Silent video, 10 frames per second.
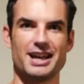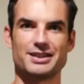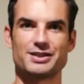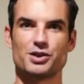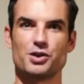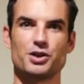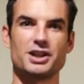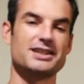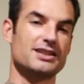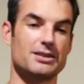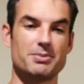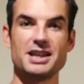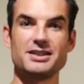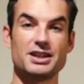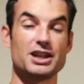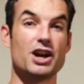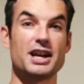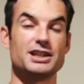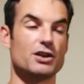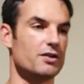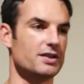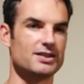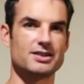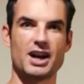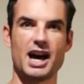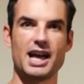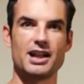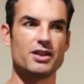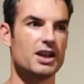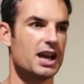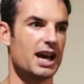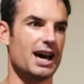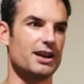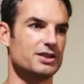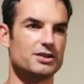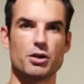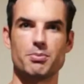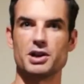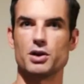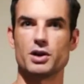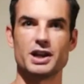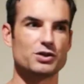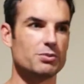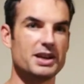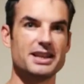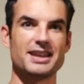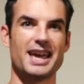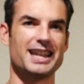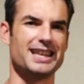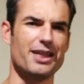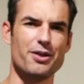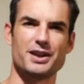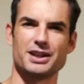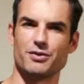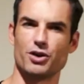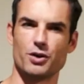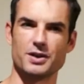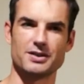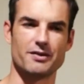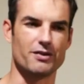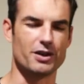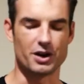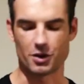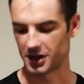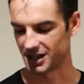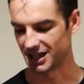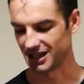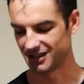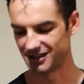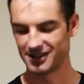So you listen to the piece, you get an idea of the style, it's a big orchestral piece. And the other thing you notice very quickly,